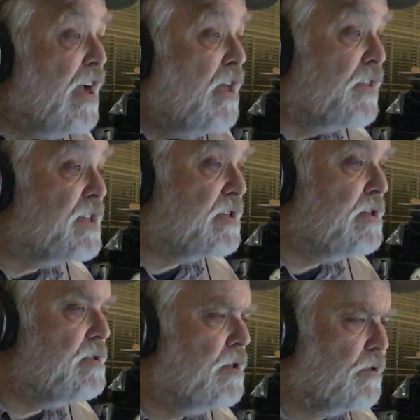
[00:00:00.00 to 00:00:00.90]
This
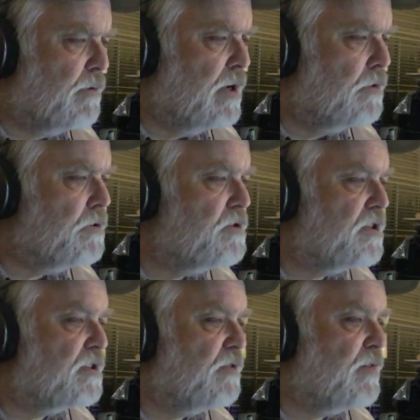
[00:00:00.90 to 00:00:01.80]
is the
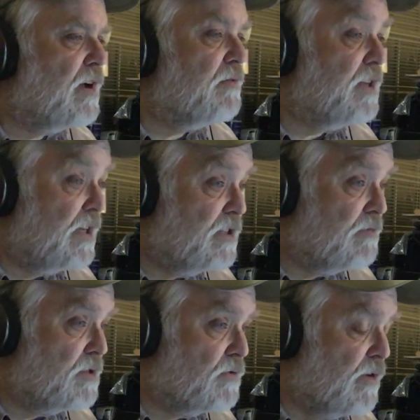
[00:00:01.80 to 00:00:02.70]
365 Days of
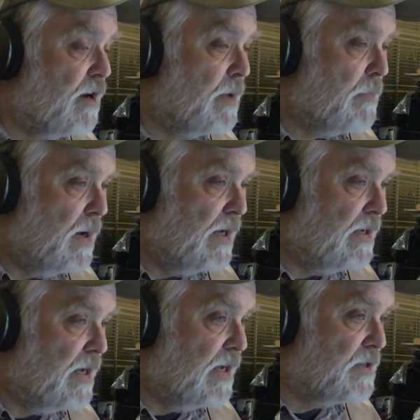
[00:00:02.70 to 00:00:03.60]
Astronomy
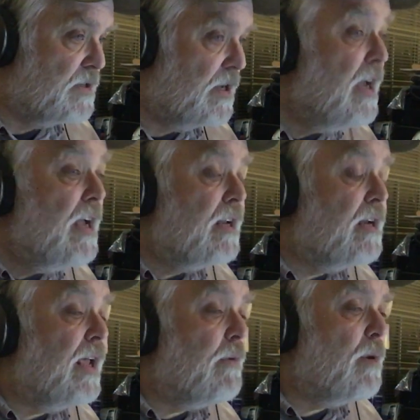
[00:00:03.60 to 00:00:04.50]
podcast.
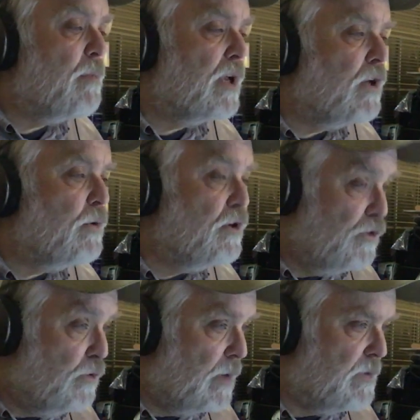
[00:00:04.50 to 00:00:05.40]
Today we bring you a
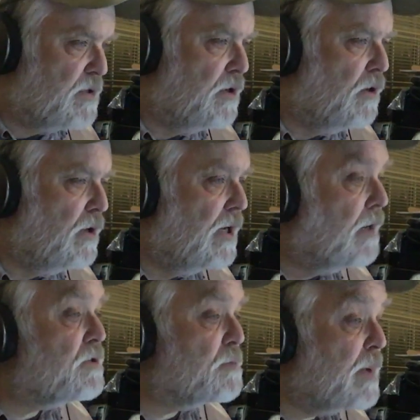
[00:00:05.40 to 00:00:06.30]
new episode in
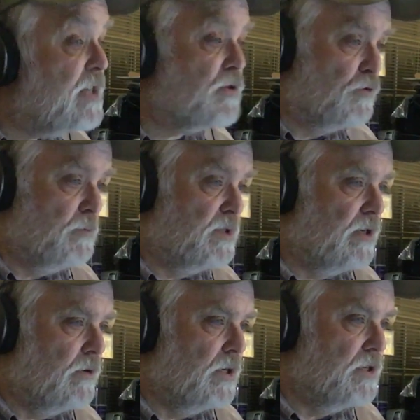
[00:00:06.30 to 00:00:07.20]
our Space Scoop
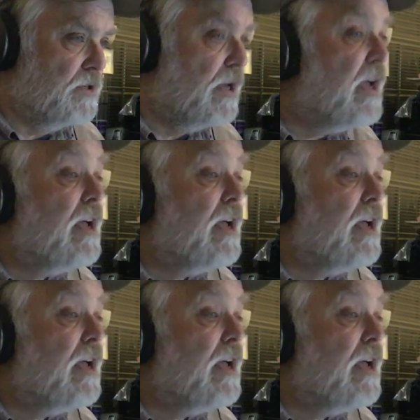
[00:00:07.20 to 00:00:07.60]
series.